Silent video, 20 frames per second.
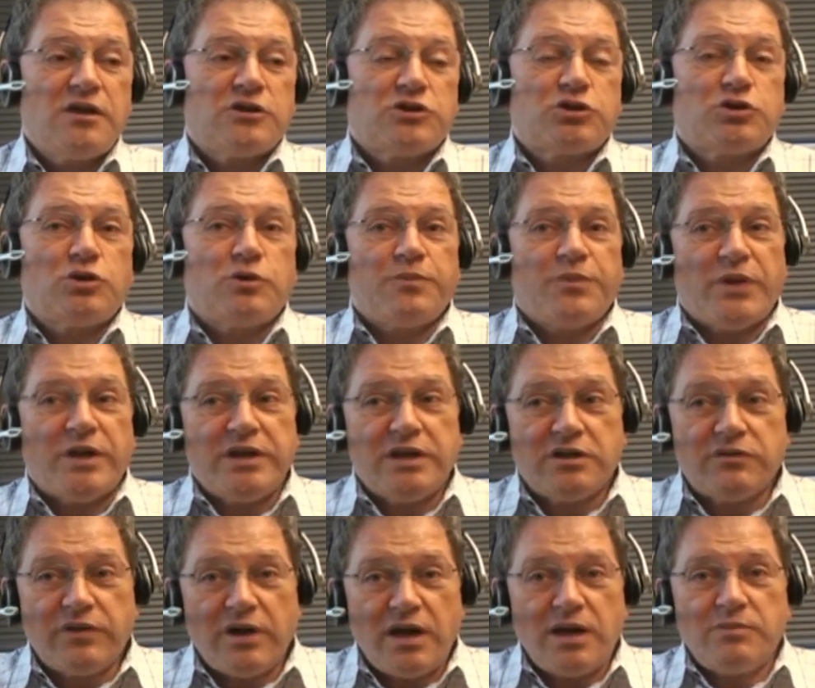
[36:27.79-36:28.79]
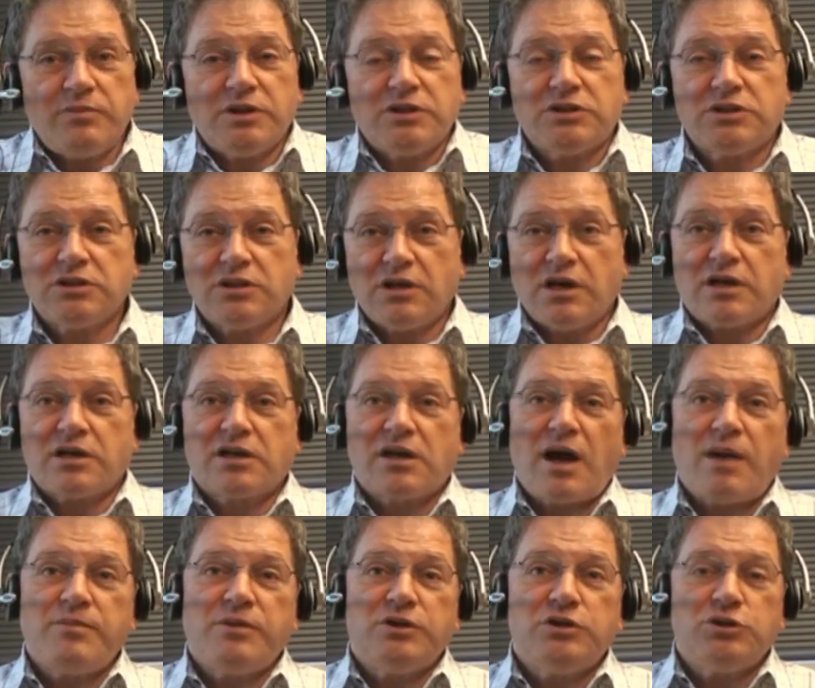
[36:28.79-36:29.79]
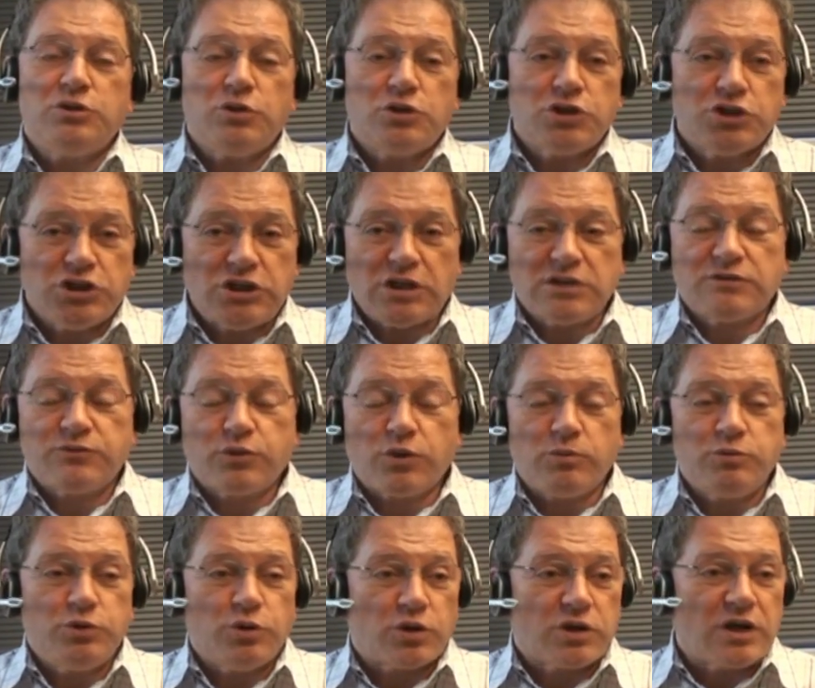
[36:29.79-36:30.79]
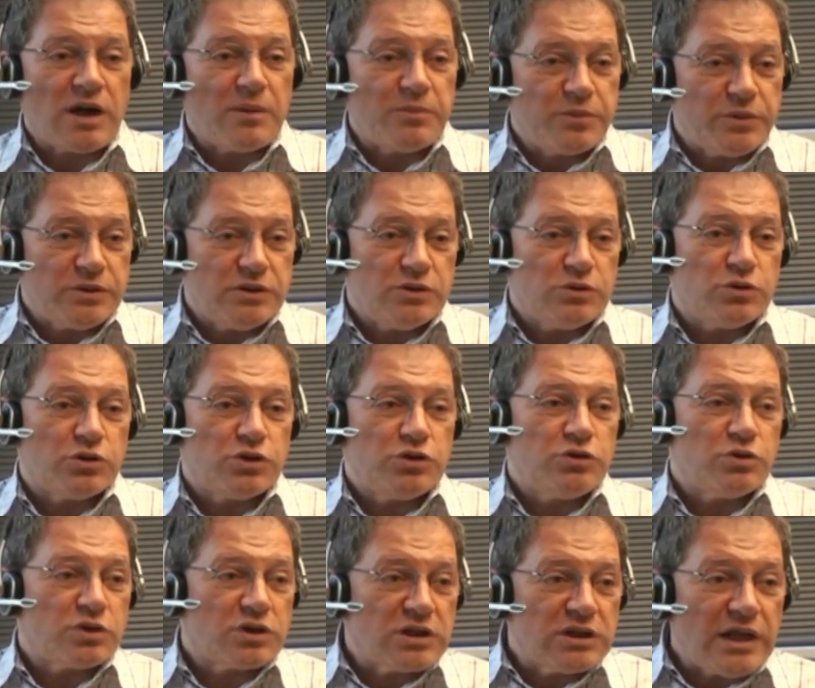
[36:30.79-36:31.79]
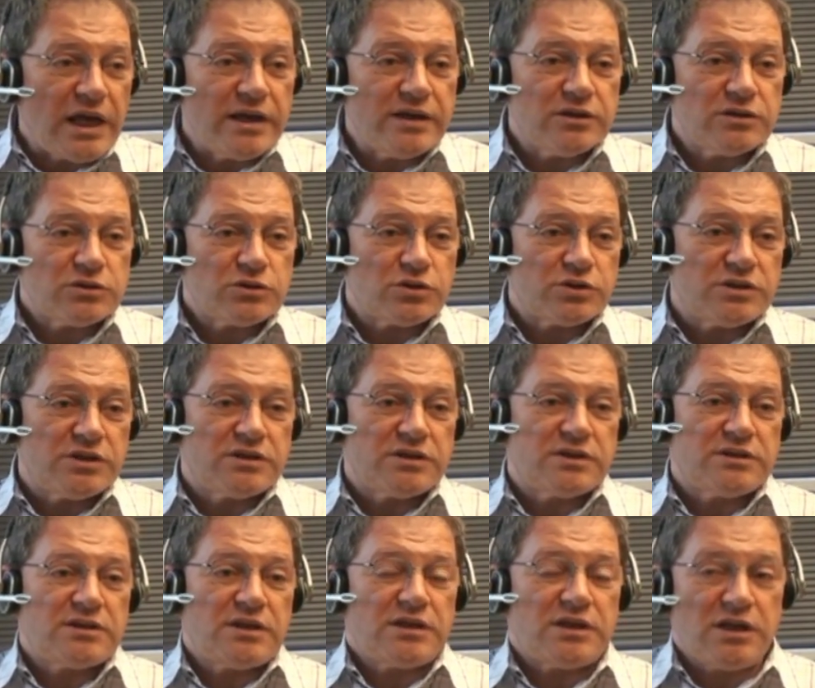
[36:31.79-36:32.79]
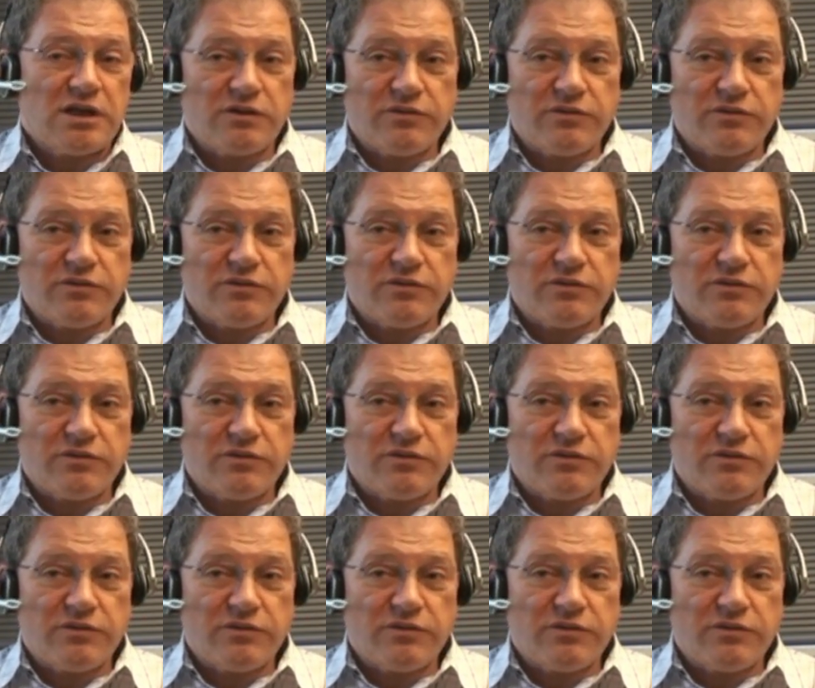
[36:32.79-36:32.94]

So requirements are coming not just from your company or your client or this and that.